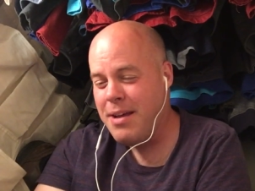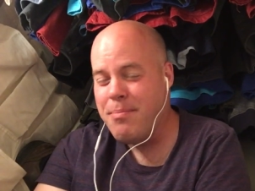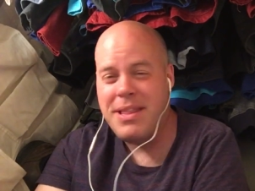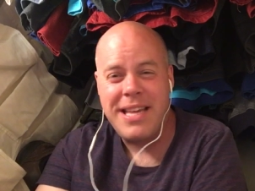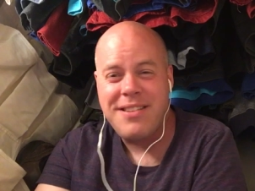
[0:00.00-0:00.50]

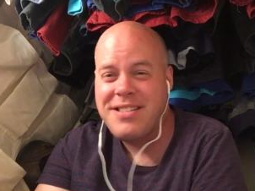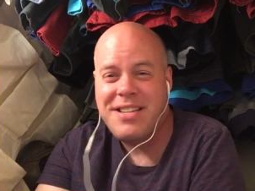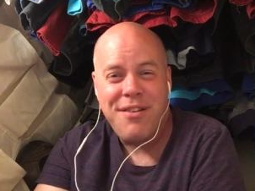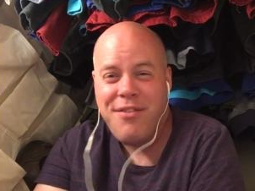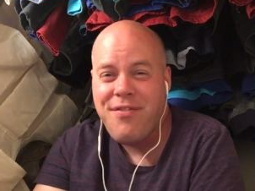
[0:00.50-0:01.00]
but they're
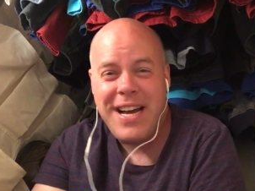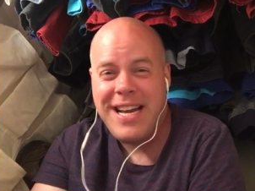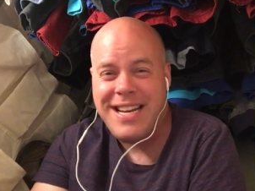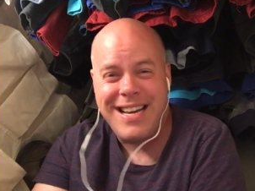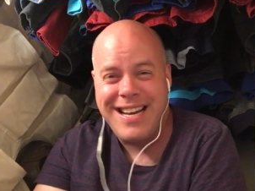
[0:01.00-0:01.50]
still
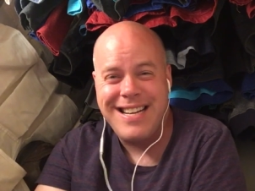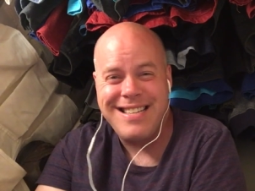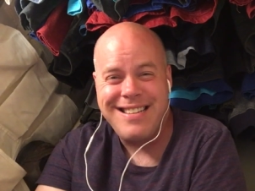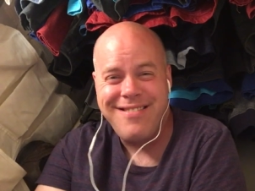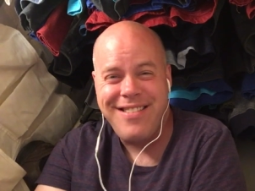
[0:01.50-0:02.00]

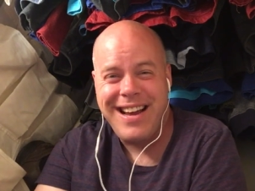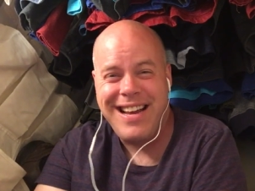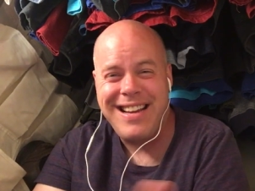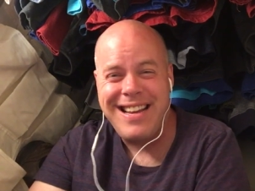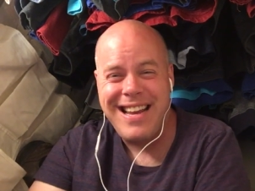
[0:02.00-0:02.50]
finite,
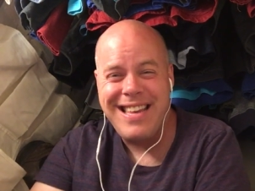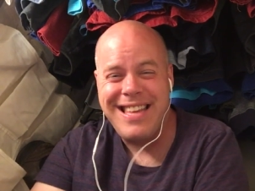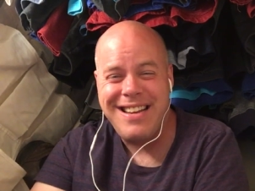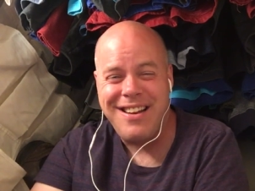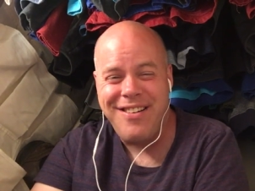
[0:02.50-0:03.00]
right? And
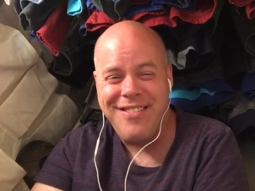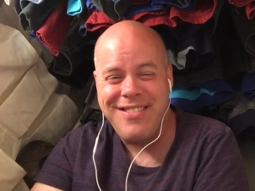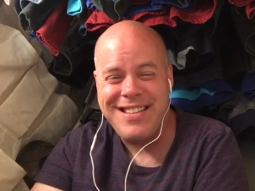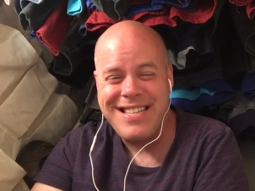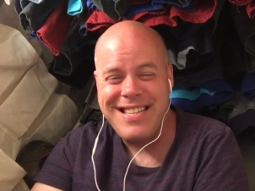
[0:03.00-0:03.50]
they
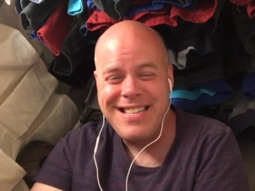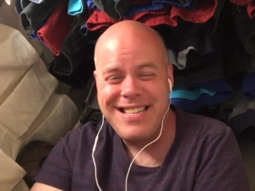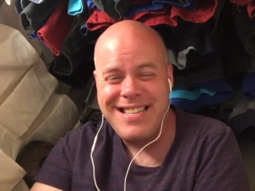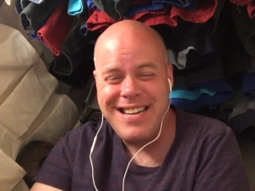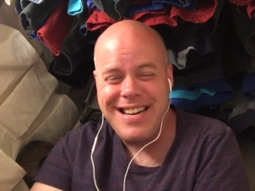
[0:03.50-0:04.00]
don't
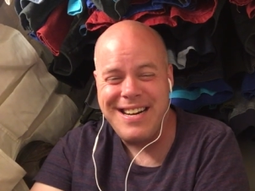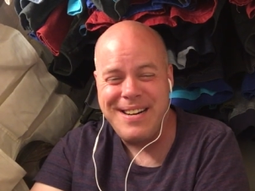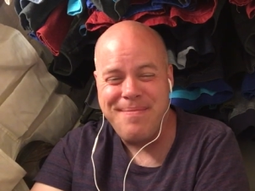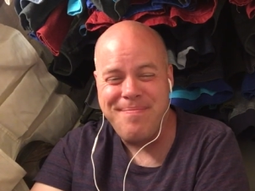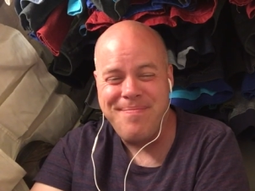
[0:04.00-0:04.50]

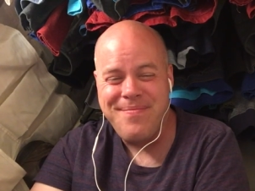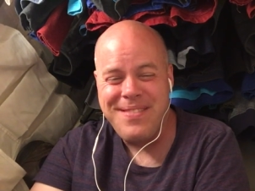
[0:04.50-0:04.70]
um,